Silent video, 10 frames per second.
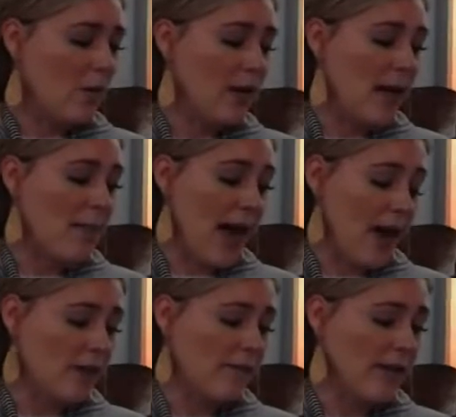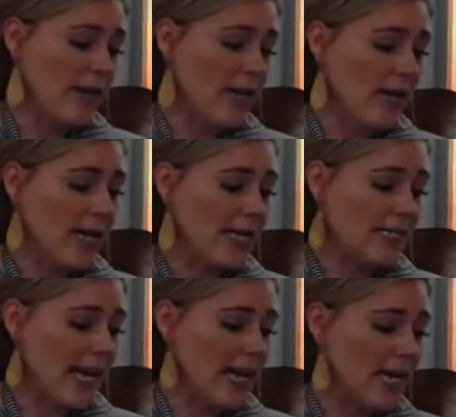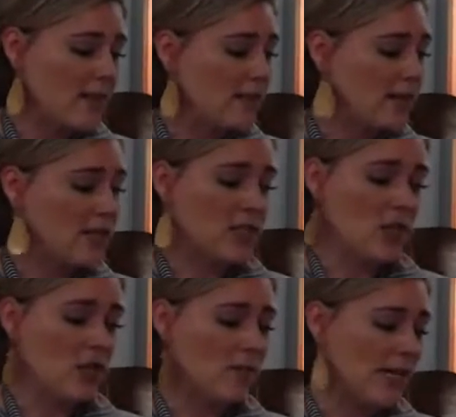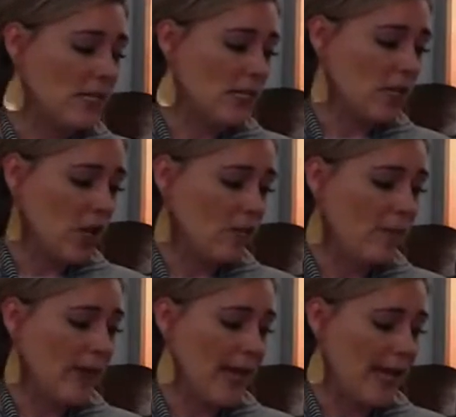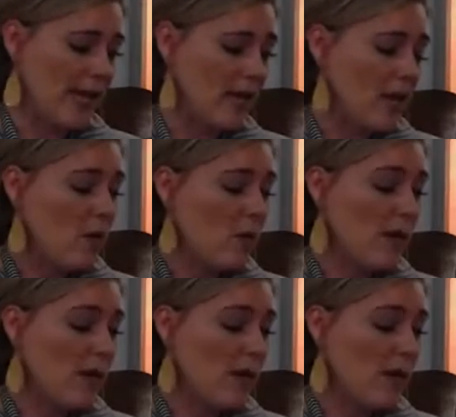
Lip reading: When I'm out of here, he said, there's no place to go but in.